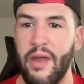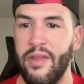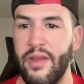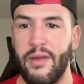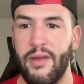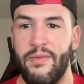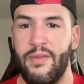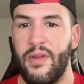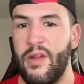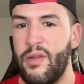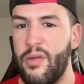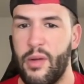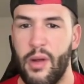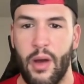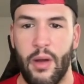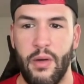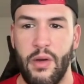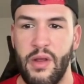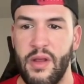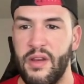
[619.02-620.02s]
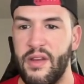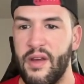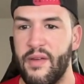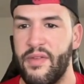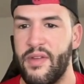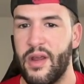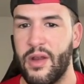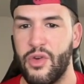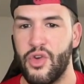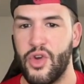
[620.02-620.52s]
think at 5,300, you could
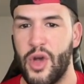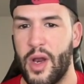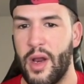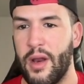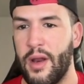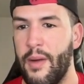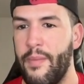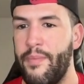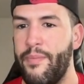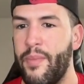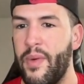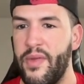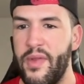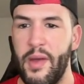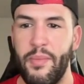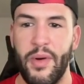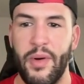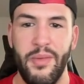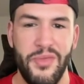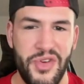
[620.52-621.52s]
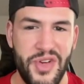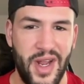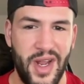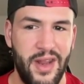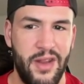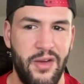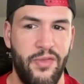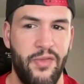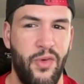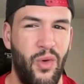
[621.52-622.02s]
definitely take a shot on him. But they pretty much got
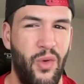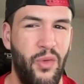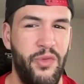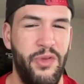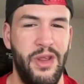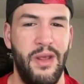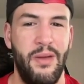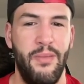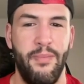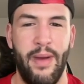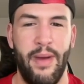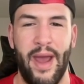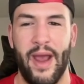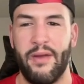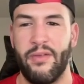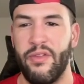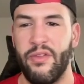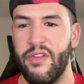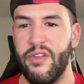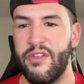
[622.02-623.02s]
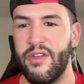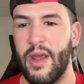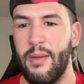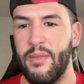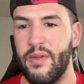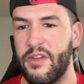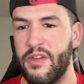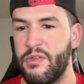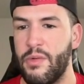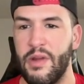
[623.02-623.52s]
their full team back for this game
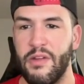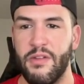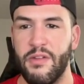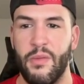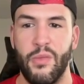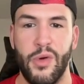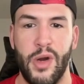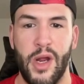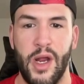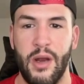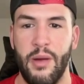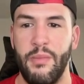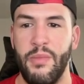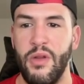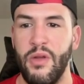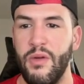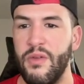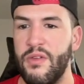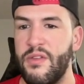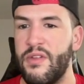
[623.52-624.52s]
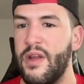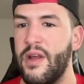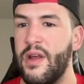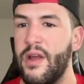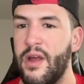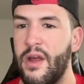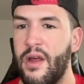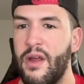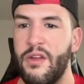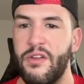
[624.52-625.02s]
unless we get some random news.
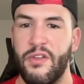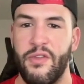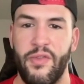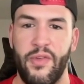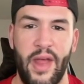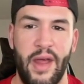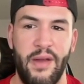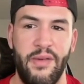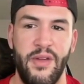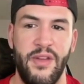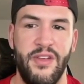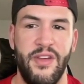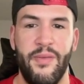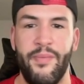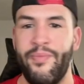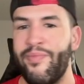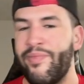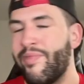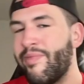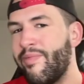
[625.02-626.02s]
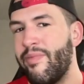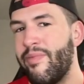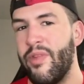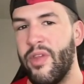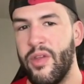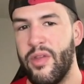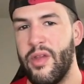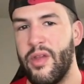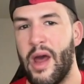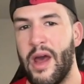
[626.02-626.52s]
So for that reason,
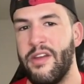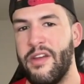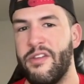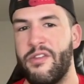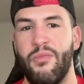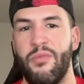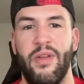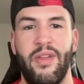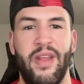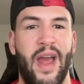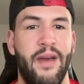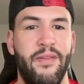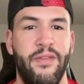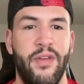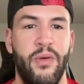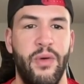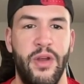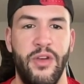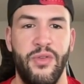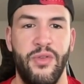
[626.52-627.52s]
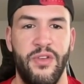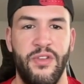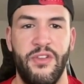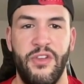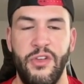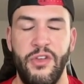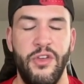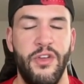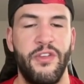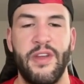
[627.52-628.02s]
I just really have no interest.
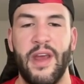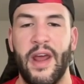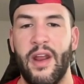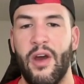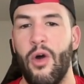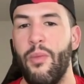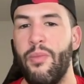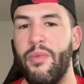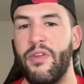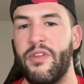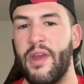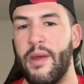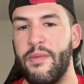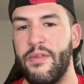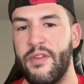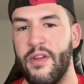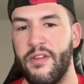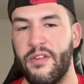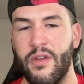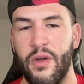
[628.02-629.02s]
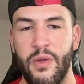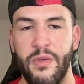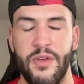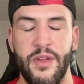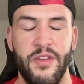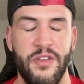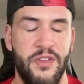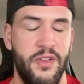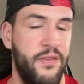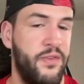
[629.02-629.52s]
You just kind of hope this game stays
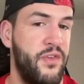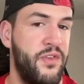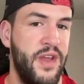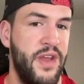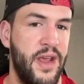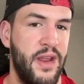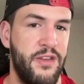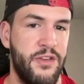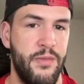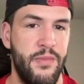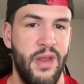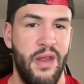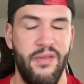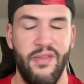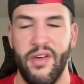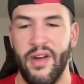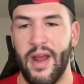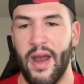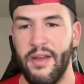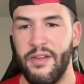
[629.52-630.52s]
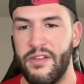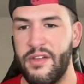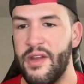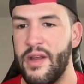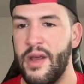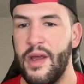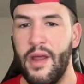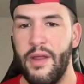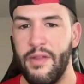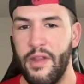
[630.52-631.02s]
close. If you're taking some Denver guys,
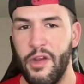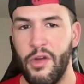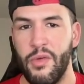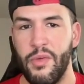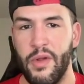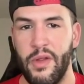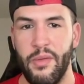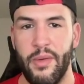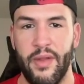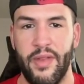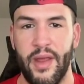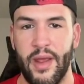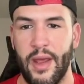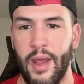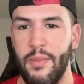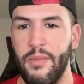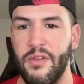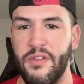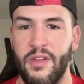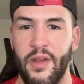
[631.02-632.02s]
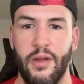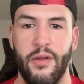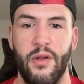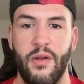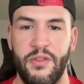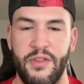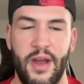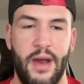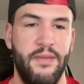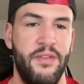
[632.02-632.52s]
then you really want that game to stay
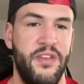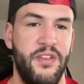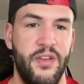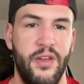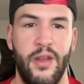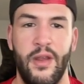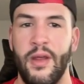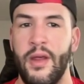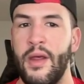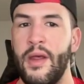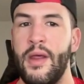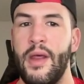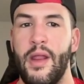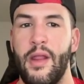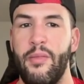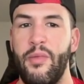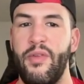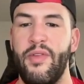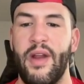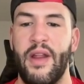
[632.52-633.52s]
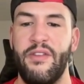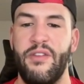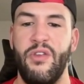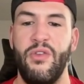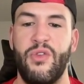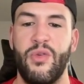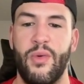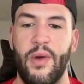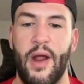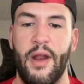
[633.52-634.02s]
close, obviously. Then moving on to
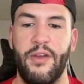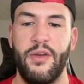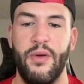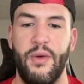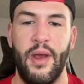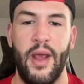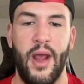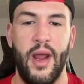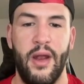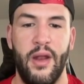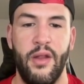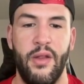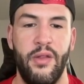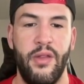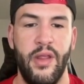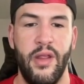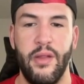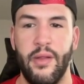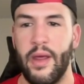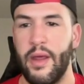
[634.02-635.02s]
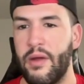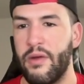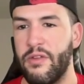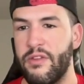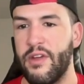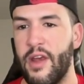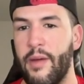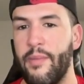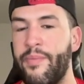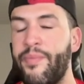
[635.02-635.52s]
Toronto and the Lakers
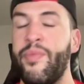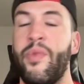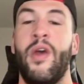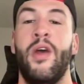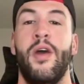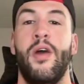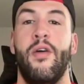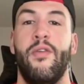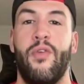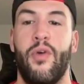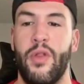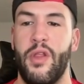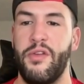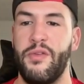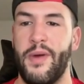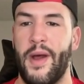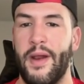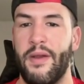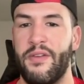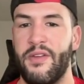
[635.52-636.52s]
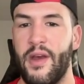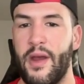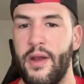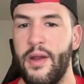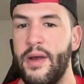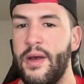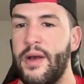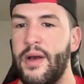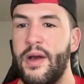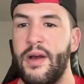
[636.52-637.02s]
game. For the Toronto side,
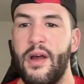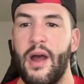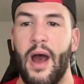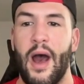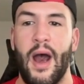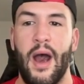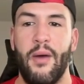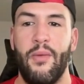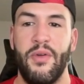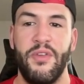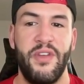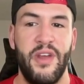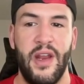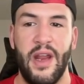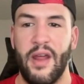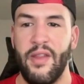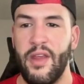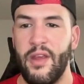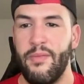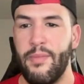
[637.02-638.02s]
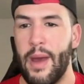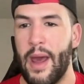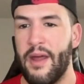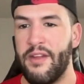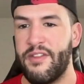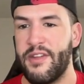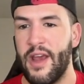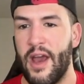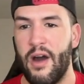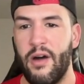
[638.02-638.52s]
once again, I think
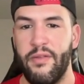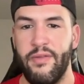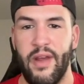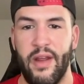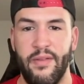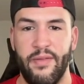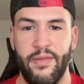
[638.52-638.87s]
Pascal and Van